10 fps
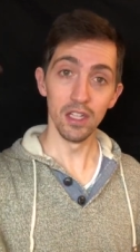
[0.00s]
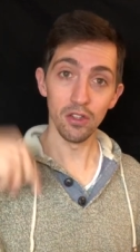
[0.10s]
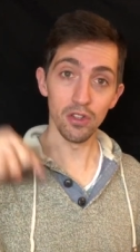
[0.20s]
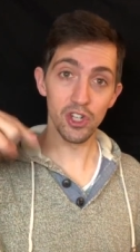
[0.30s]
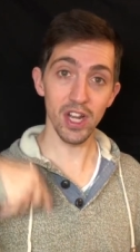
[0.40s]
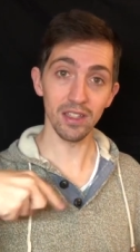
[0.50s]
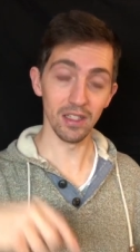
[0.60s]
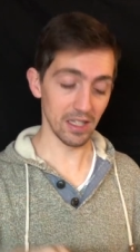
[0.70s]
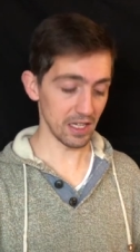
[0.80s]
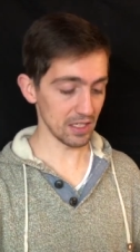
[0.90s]
You can check
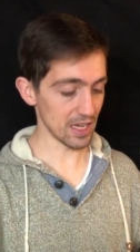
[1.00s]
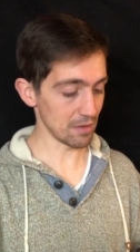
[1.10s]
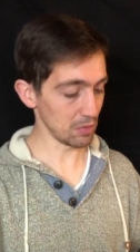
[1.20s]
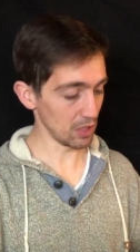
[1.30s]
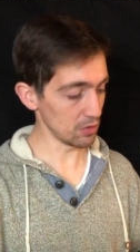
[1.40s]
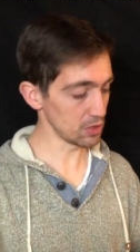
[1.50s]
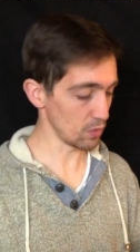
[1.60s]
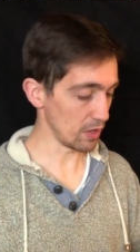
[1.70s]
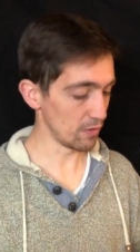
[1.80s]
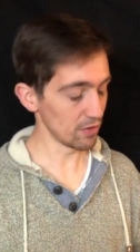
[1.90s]
the link down below as
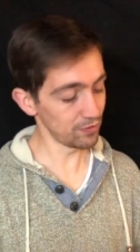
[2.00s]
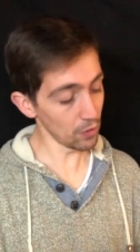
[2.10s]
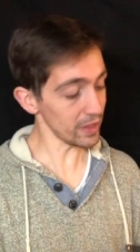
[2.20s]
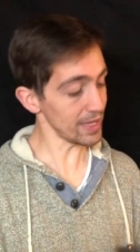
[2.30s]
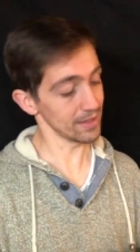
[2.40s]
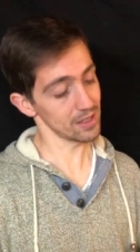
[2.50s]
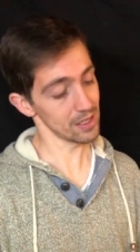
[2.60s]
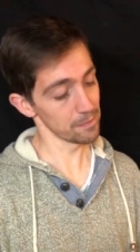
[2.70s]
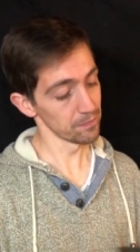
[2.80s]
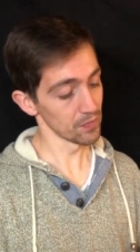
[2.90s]
well for
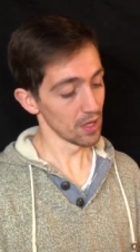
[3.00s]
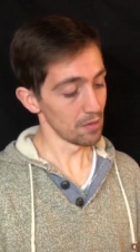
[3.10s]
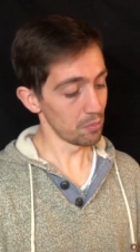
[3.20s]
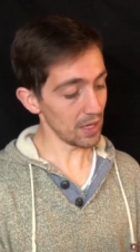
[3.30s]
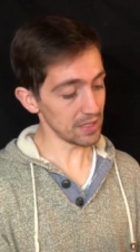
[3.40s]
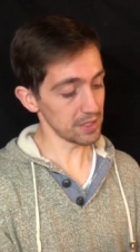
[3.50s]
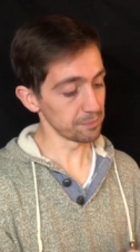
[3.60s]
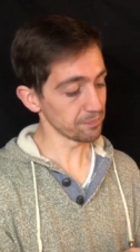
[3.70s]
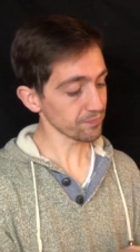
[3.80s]
that. But